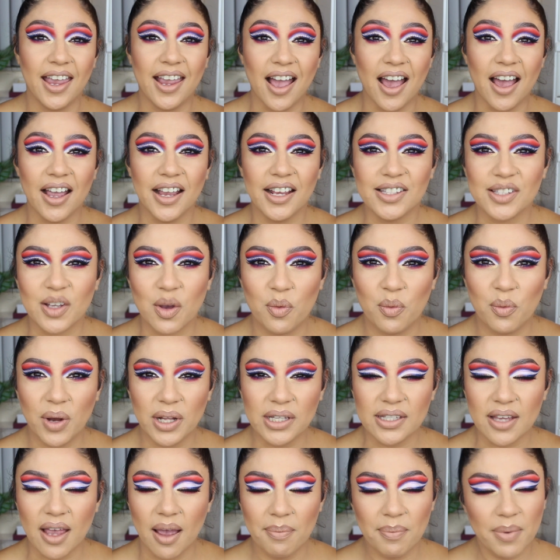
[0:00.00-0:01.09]
guys,
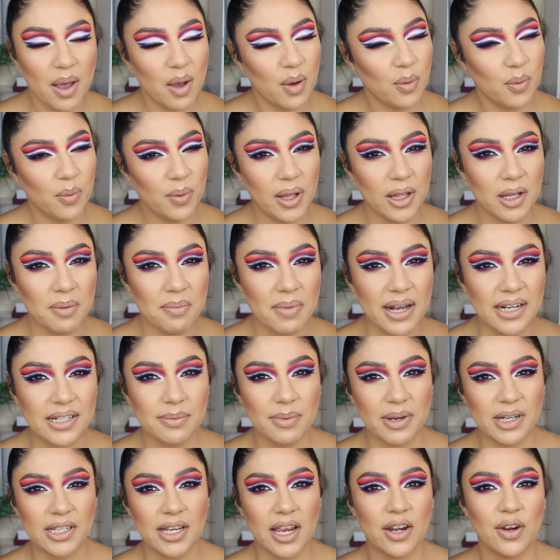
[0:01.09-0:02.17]
what's up? Welcome back
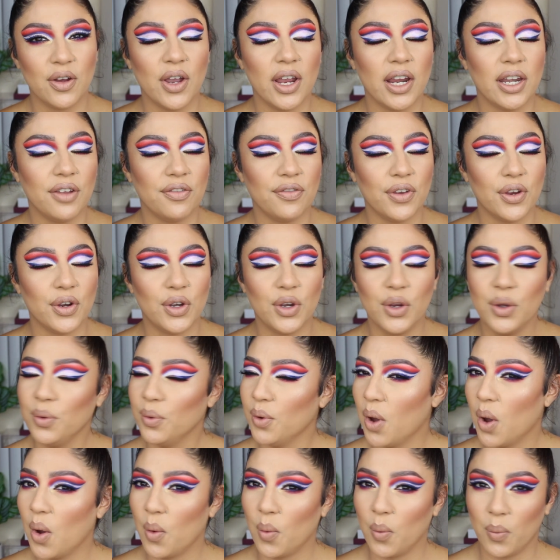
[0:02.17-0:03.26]
to my channel, and if you're
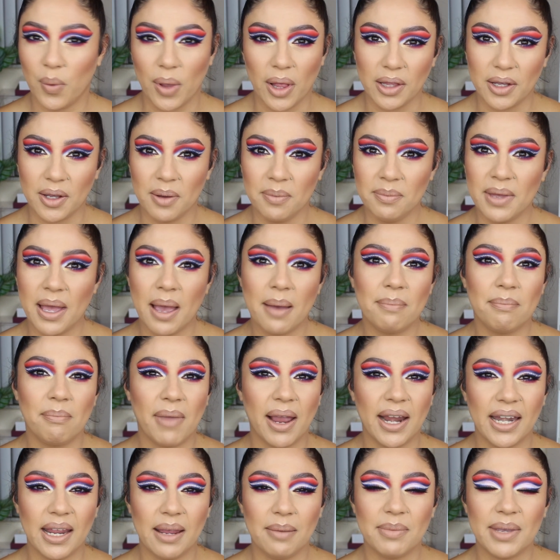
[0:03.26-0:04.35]
new, welcome.
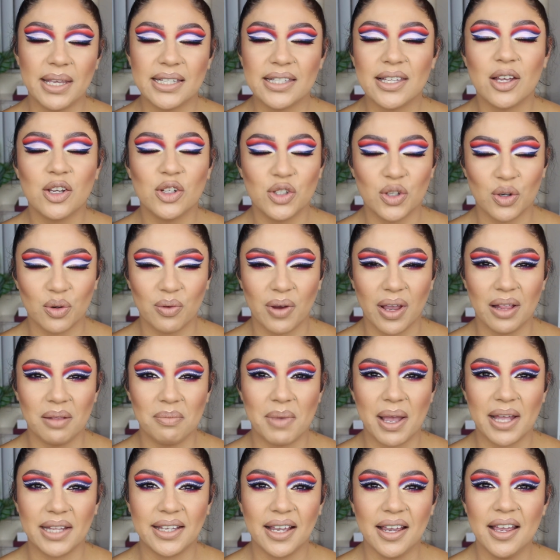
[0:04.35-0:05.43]
My name is Gerel
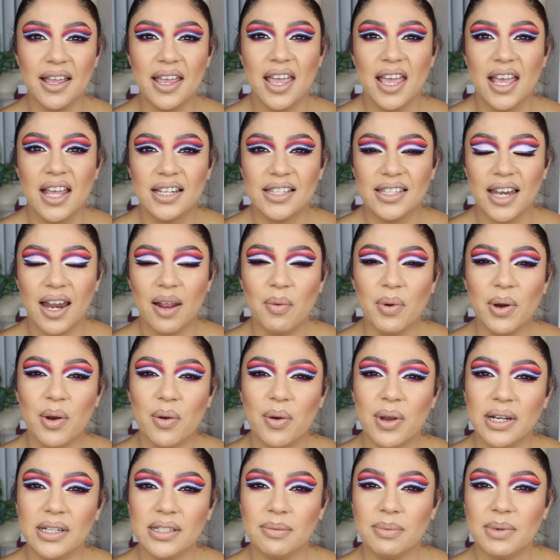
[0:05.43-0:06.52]
Matta. Today we're
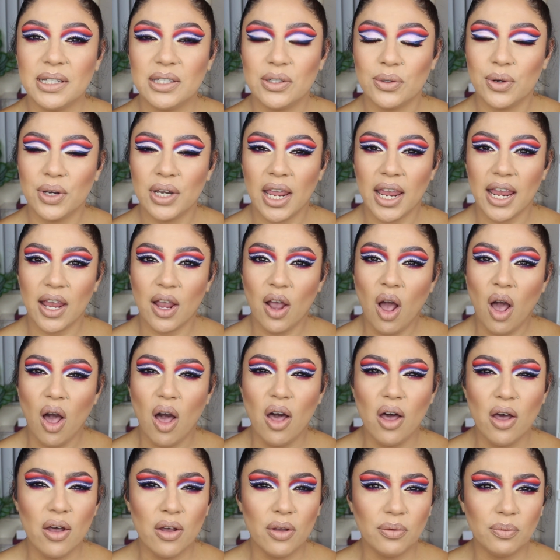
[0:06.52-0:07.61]
going to be doing a
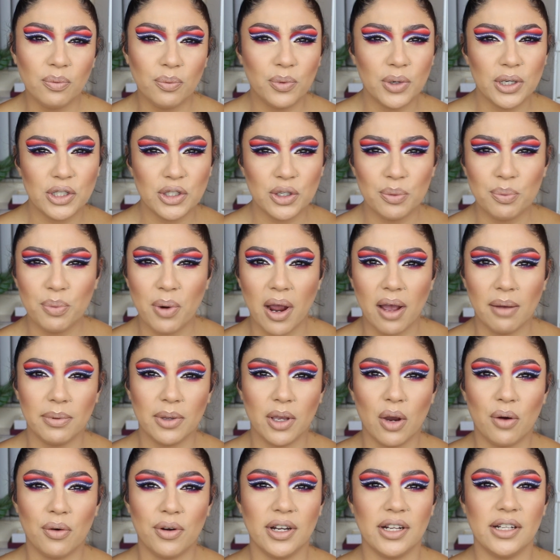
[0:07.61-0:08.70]
haul, which you
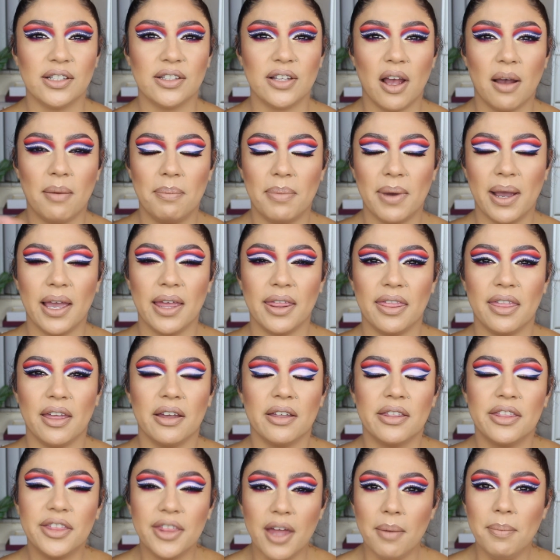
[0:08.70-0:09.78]
probably already saw by
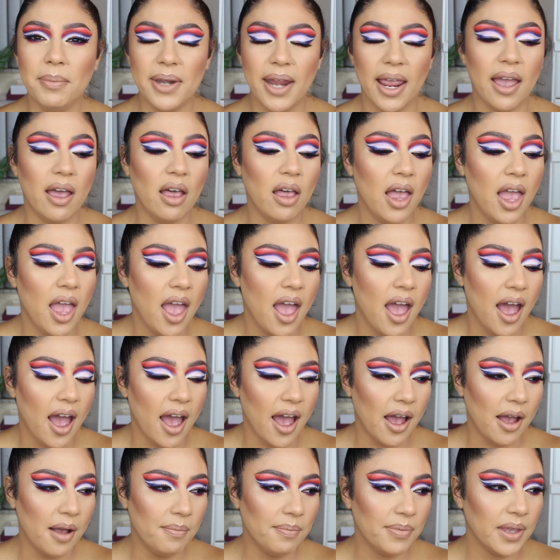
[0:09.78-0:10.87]
the thumbnail.
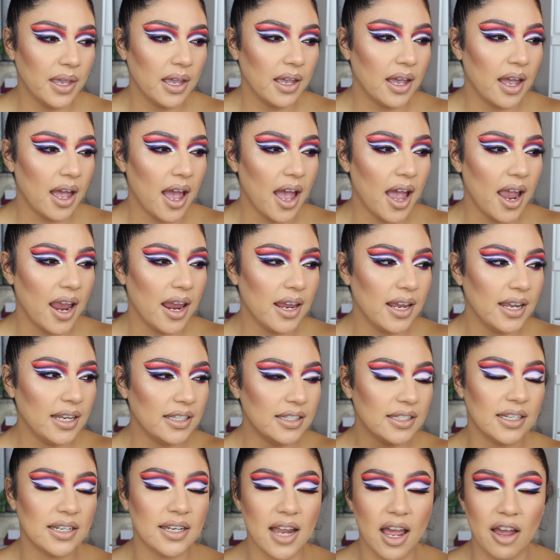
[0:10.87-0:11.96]
I
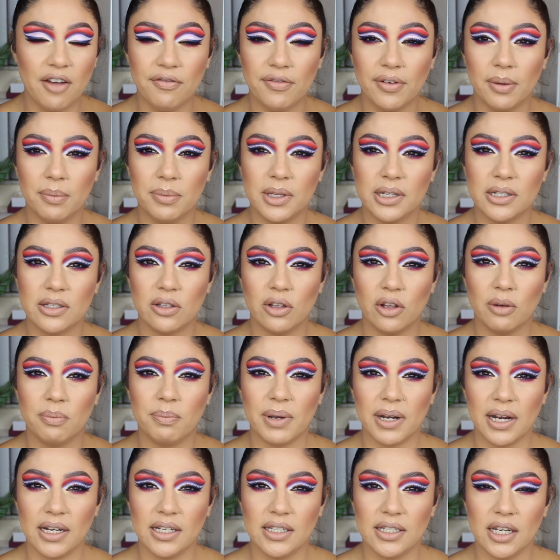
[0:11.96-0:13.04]
did not film this look,
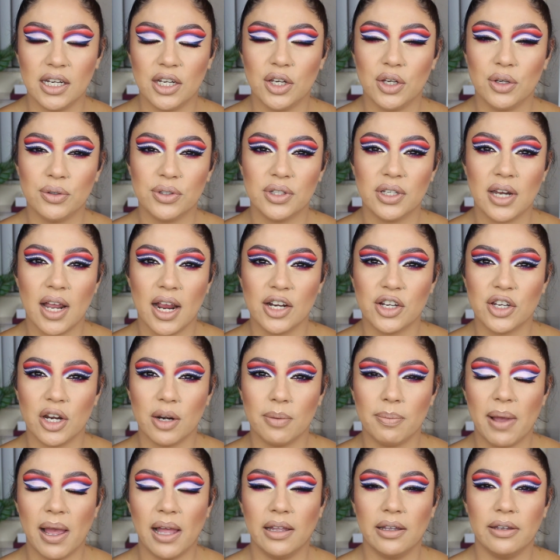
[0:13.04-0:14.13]
but I did use an
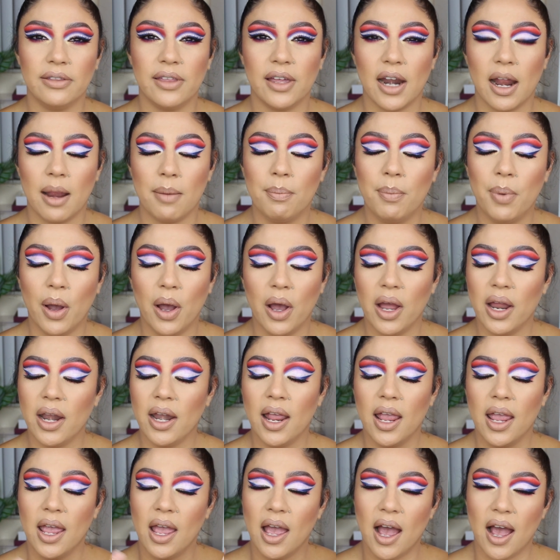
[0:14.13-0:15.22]
eyeshadow palette that I
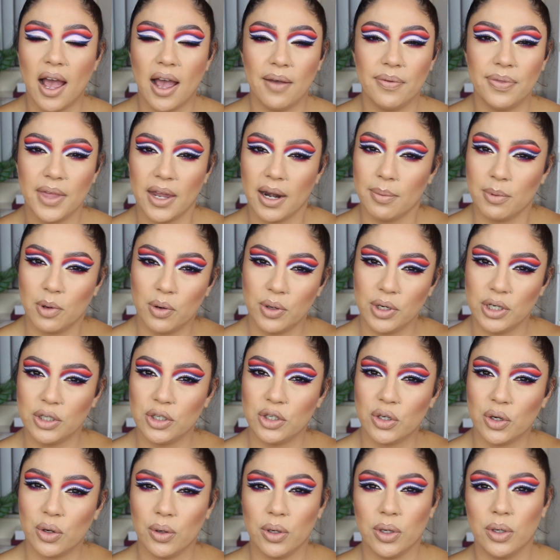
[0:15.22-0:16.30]
bought that I'm going to
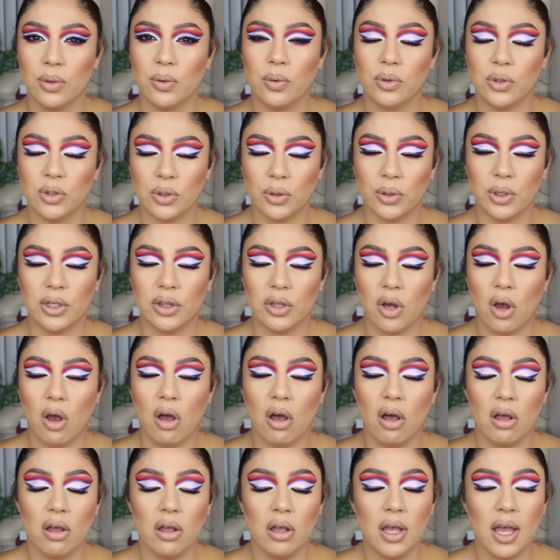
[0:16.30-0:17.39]
show you during the
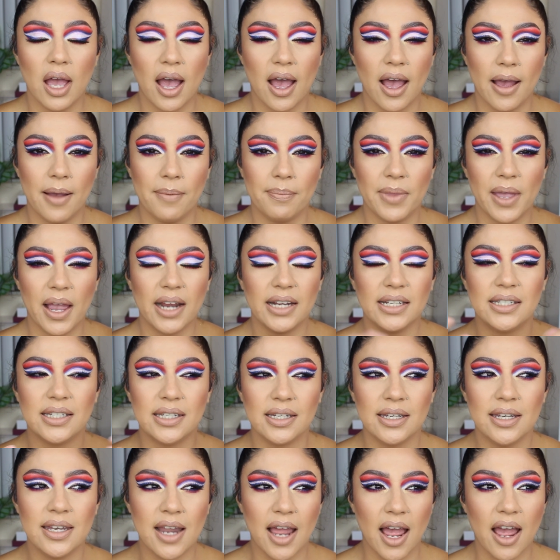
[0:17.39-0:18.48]
haul. I
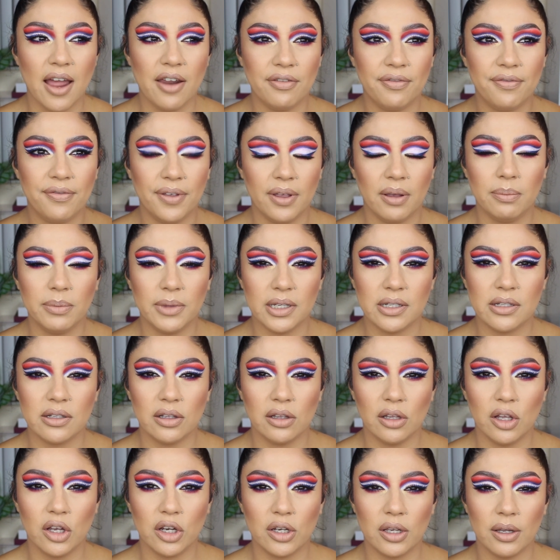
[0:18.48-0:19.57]
did not film
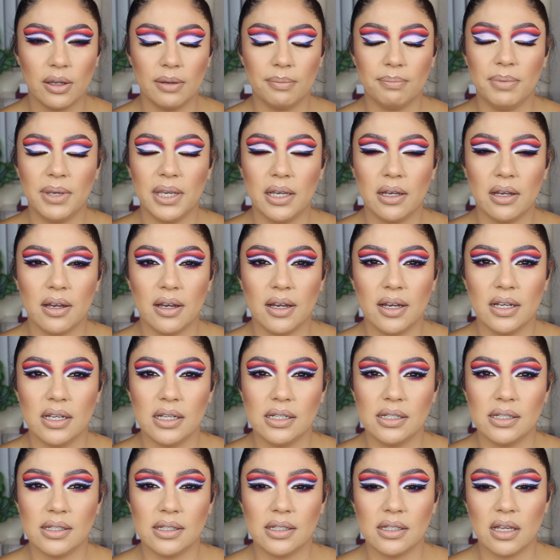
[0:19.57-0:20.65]
this look
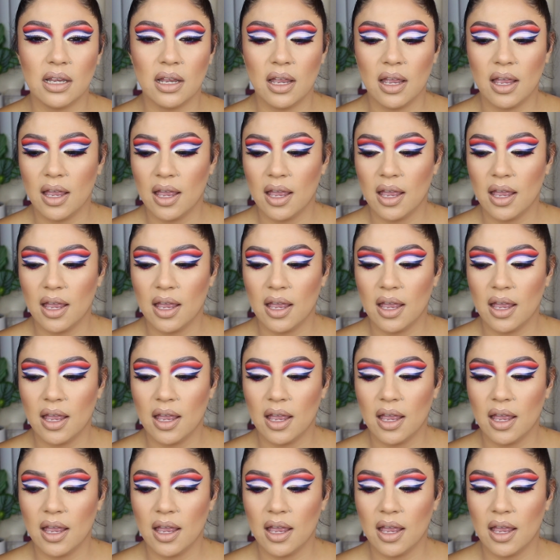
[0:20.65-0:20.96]
because